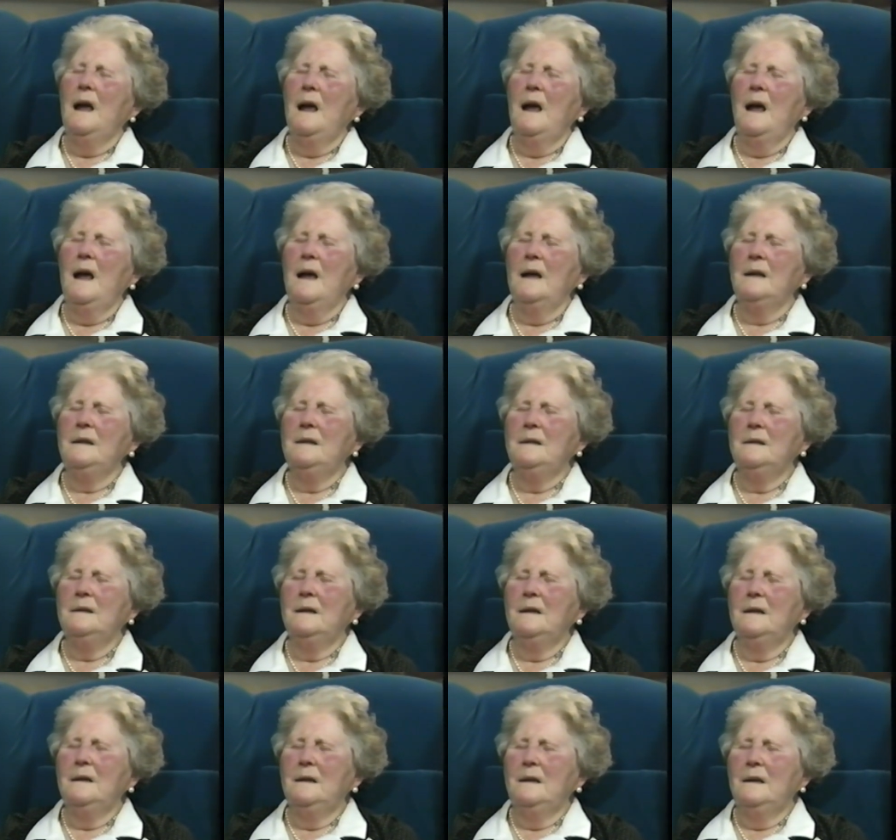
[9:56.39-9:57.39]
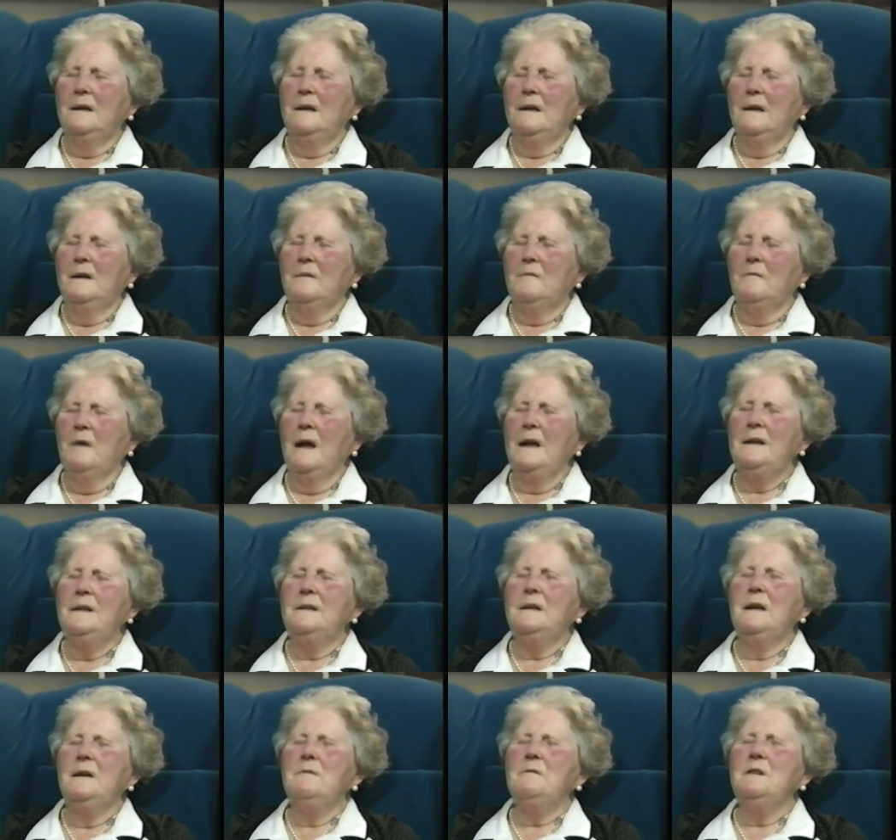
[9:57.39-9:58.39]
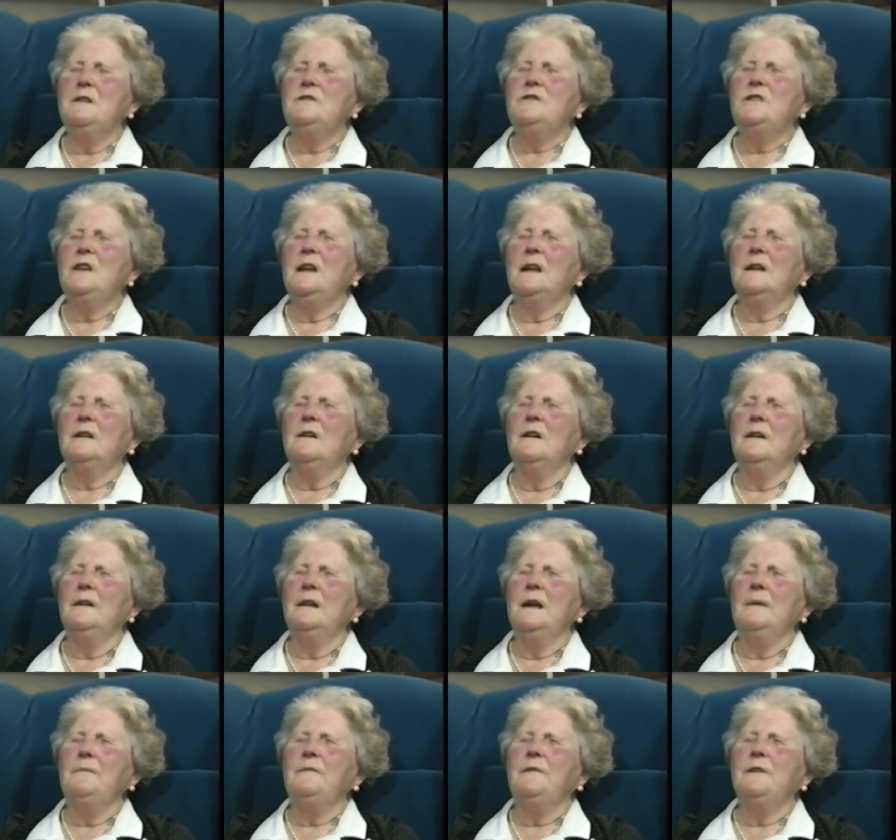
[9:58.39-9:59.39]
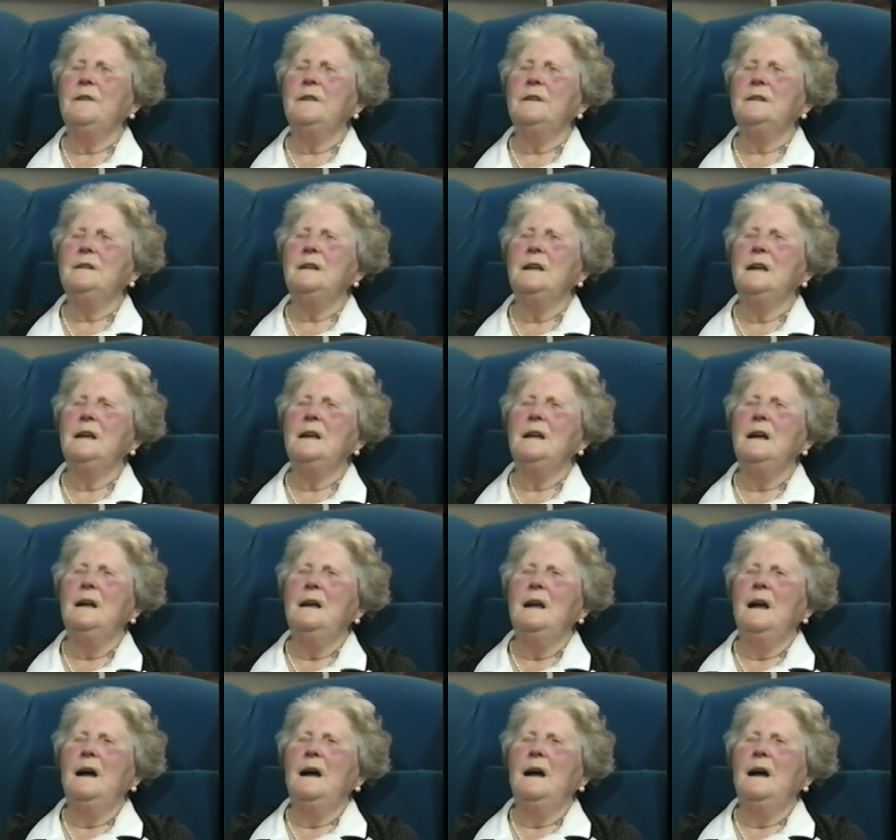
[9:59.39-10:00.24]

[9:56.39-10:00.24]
And one day, when she had gone up for the day,